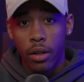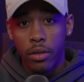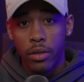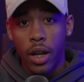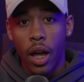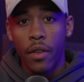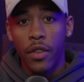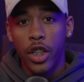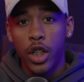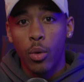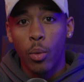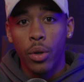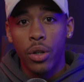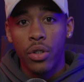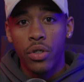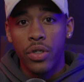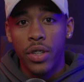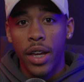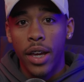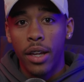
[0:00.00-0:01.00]
Now that you
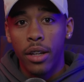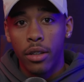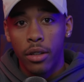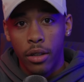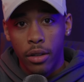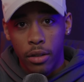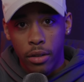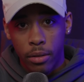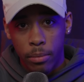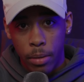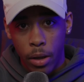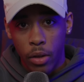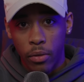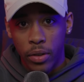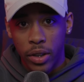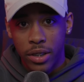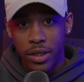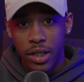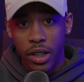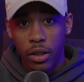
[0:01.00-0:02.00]
understand
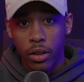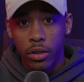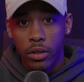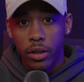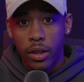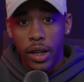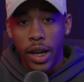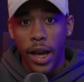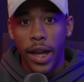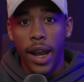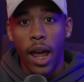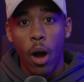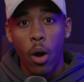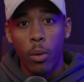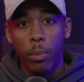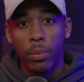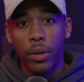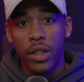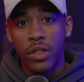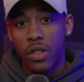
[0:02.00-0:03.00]
pelvic tilt and how
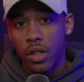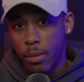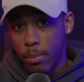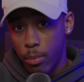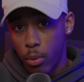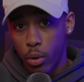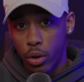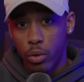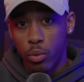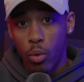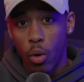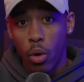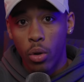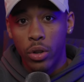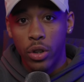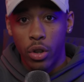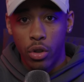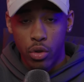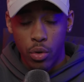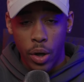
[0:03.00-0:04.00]
it plays an important role
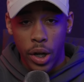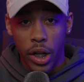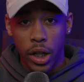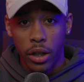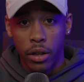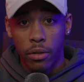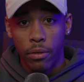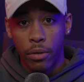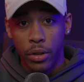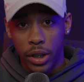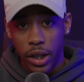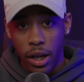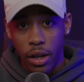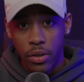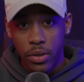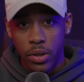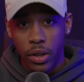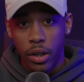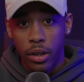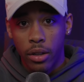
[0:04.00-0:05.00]
in your training for the
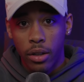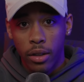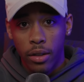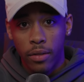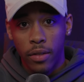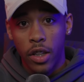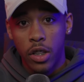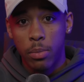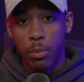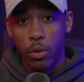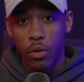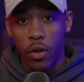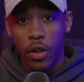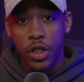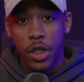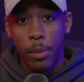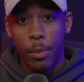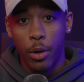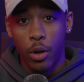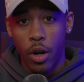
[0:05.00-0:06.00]
L-Sit, let's move on
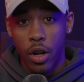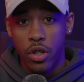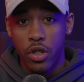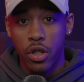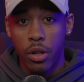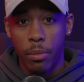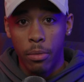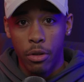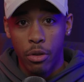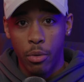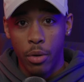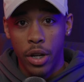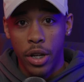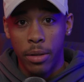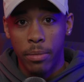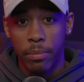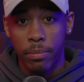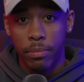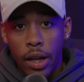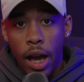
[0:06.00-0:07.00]
to progression number
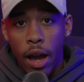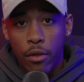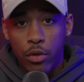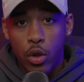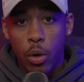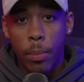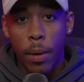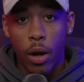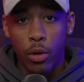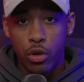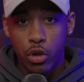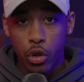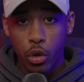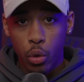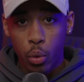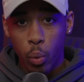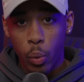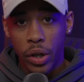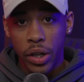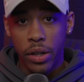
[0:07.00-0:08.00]
3. After about
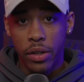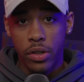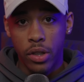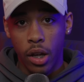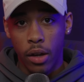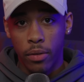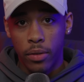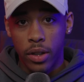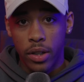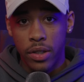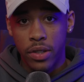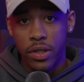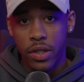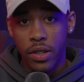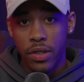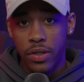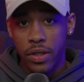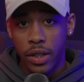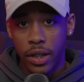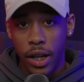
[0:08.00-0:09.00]
2 weeks of
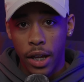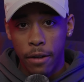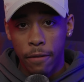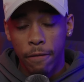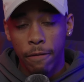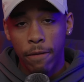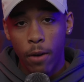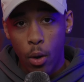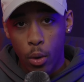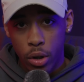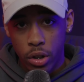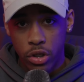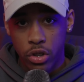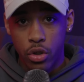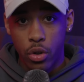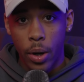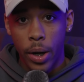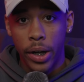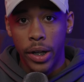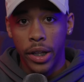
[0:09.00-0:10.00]
consistent and focused
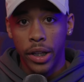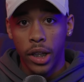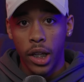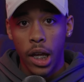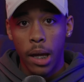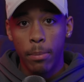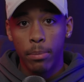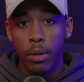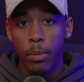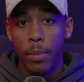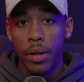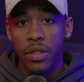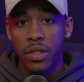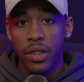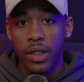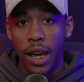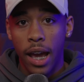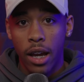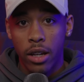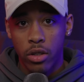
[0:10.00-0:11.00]
training,
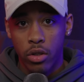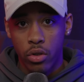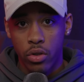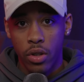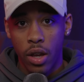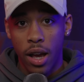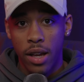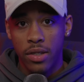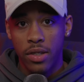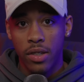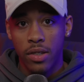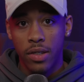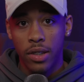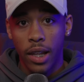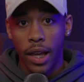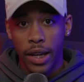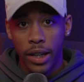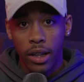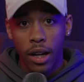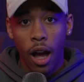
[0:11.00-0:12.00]
implementing exercises
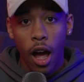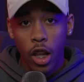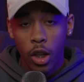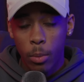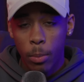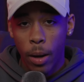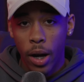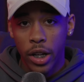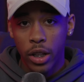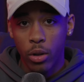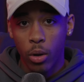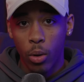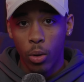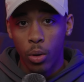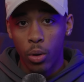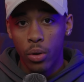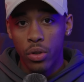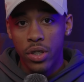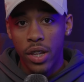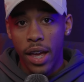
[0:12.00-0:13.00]
like hollow body
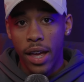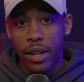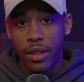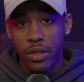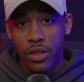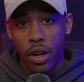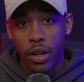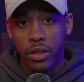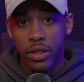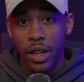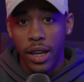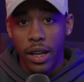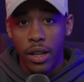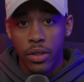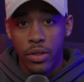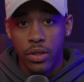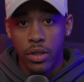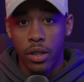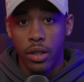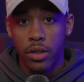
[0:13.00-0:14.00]
holds and tucked
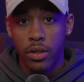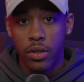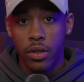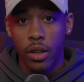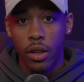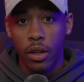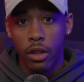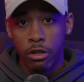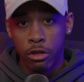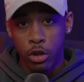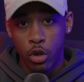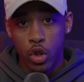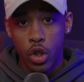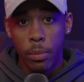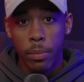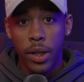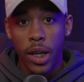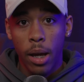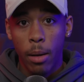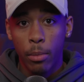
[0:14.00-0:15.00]
L-Sits, you
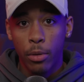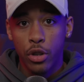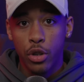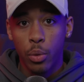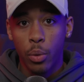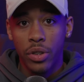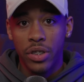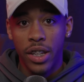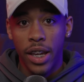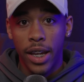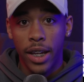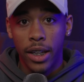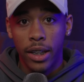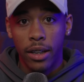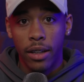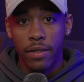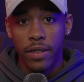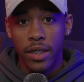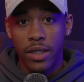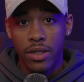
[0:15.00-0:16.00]
should be able to
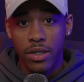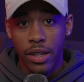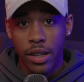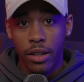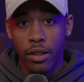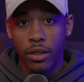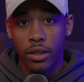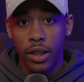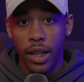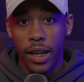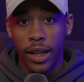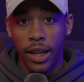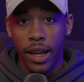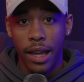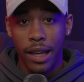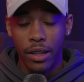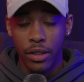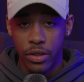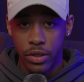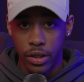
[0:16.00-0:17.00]
attain the single leg
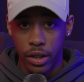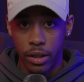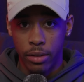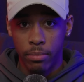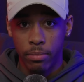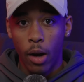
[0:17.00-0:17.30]
L-Sit.